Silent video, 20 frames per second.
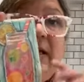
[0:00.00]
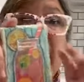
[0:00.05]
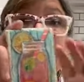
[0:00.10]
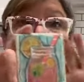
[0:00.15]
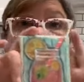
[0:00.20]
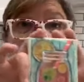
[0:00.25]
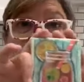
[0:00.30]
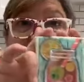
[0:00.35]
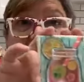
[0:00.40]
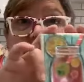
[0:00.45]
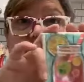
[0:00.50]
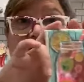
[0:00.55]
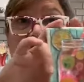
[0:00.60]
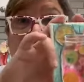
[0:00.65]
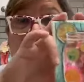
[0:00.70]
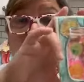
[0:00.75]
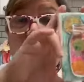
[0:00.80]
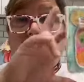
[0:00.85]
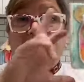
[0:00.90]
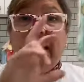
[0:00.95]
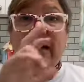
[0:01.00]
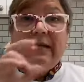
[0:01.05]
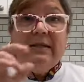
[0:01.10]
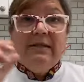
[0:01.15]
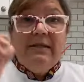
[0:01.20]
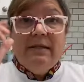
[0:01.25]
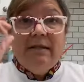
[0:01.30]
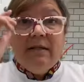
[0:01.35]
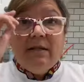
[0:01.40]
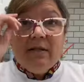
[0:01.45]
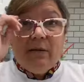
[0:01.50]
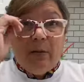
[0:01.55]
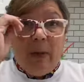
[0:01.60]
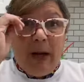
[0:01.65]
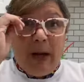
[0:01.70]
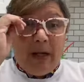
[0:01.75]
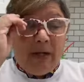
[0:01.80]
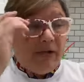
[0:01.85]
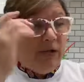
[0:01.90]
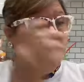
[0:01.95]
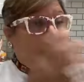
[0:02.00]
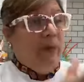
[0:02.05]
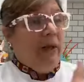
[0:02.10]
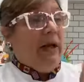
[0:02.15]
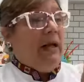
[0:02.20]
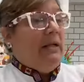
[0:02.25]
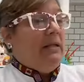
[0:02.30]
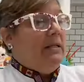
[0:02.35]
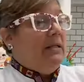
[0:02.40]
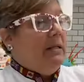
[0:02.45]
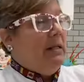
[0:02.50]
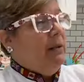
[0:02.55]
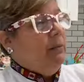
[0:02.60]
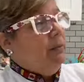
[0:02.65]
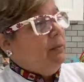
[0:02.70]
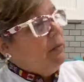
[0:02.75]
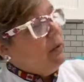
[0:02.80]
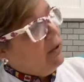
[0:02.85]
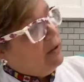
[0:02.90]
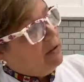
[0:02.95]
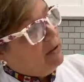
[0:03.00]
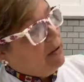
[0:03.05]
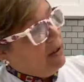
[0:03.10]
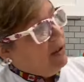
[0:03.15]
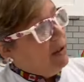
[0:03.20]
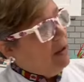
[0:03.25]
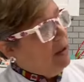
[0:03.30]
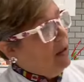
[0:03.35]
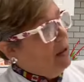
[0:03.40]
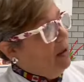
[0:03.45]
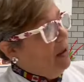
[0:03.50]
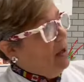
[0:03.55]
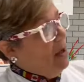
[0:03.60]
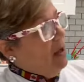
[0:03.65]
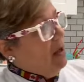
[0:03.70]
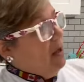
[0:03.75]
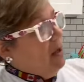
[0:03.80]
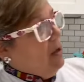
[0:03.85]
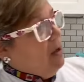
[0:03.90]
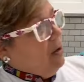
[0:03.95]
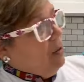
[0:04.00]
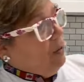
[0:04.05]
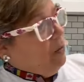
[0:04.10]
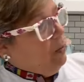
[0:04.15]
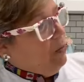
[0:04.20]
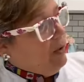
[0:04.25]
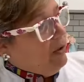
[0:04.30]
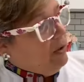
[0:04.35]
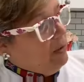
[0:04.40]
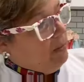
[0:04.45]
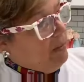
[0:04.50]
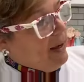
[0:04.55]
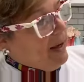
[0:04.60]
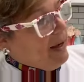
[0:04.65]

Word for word: Yes, this is royal icing as well. So what I did with the with